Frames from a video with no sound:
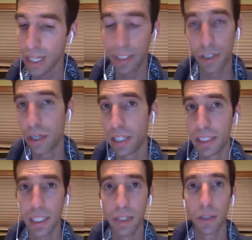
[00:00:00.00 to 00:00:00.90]
I started
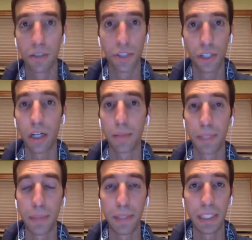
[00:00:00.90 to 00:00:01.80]
this thing called Startup
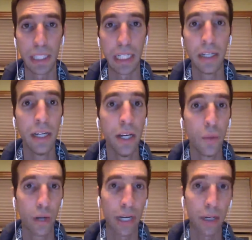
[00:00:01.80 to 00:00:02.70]
DPC
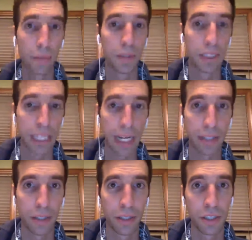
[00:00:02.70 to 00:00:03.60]
or help
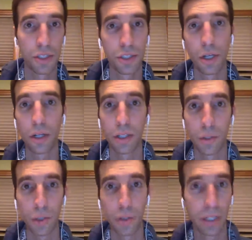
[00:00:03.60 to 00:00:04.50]
doctors start and
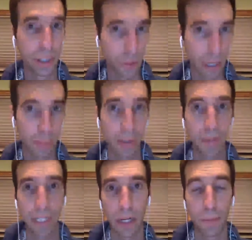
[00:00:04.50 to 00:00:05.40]
grow their direct
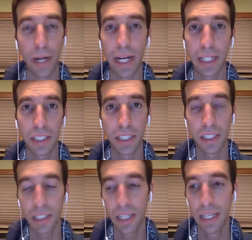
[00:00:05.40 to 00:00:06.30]
primary care
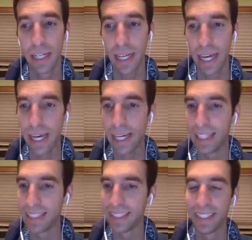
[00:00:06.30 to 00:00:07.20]
practices.
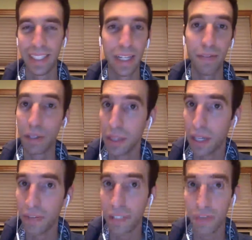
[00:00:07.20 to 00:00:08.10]
And if you
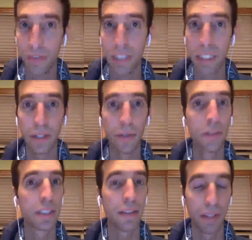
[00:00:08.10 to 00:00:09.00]
love this
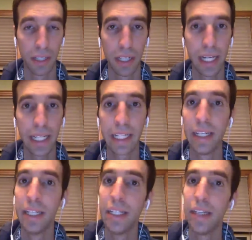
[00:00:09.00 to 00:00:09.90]
video, give it a like.
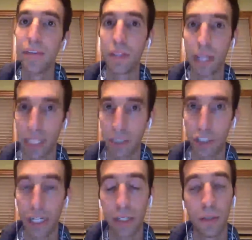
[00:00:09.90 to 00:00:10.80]
If you like the
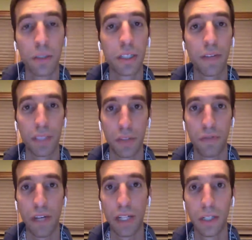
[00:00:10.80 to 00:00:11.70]
channel, give us a
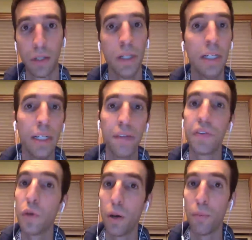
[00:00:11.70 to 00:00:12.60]
follow. If
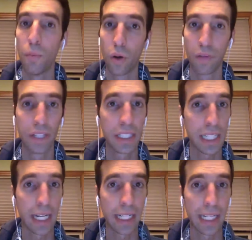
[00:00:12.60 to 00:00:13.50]
you want more of this
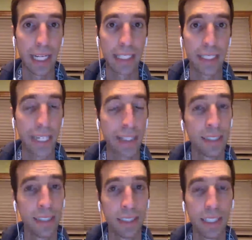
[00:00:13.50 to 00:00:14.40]
kind of content,
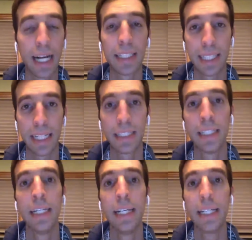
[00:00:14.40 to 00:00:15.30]
content
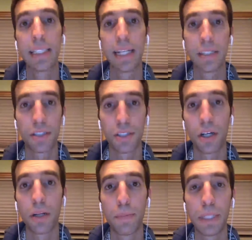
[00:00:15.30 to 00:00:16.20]
it's at
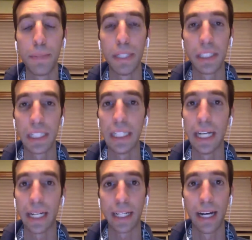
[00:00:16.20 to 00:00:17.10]

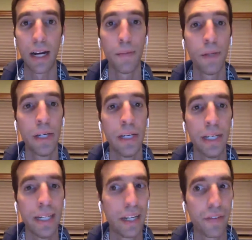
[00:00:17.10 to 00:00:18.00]
startupdpc.com.
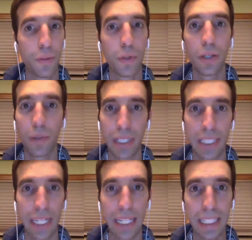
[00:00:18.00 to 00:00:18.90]
And if you really want to
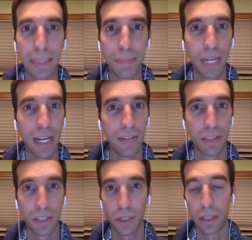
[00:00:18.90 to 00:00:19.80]
take a deep dive
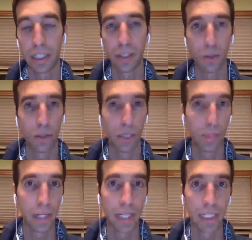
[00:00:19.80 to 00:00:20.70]
on starting and growing your
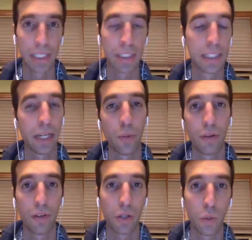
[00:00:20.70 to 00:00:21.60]
practice, take one
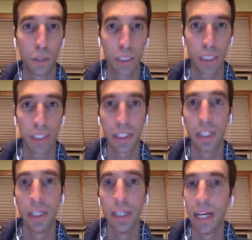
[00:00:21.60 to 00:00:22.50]
of our courses
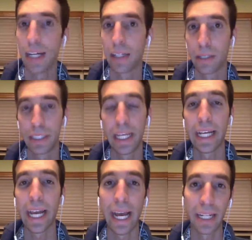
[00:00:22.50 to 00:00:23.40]
on our
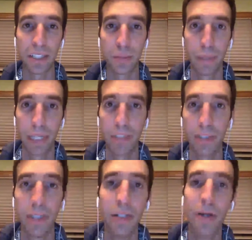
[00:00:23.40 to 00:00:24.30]
Take Action page.
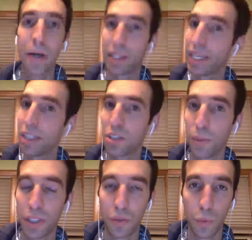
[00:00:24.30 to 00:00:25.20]
All right, thank you so
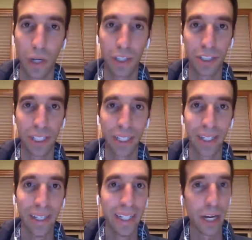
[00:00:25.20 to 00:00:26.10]
much for watching.
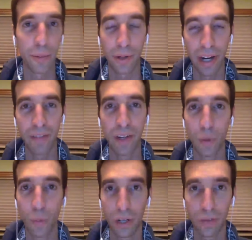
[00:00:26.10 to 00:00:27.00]
I hope you're having a
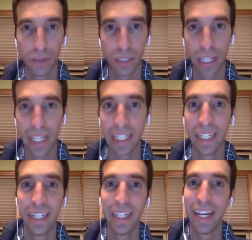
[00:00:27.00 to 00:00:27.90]
wonderful night
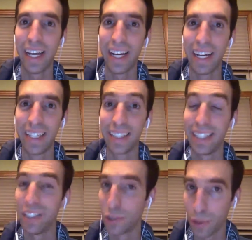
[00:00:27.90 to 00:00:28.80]
and
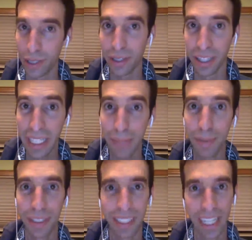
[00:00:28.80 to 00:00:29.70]
enjoy your leap
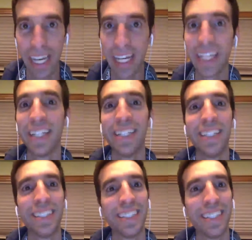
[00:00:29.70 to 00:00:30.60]
day,
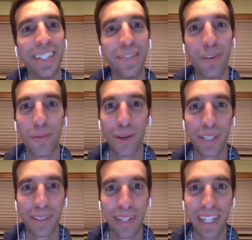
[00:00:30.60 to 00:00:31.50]
uh,
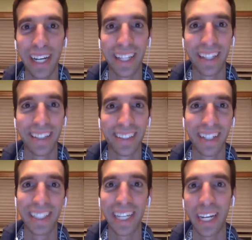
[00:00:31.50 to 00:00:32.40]
February 29th. All
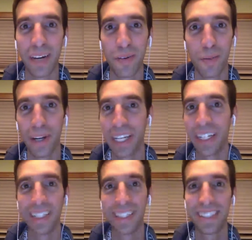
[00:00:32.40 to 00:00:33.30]
right, take care,
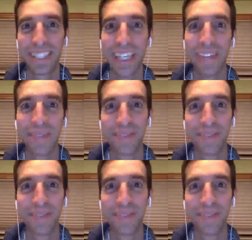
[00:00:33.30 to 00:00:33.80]
everybody. See ya.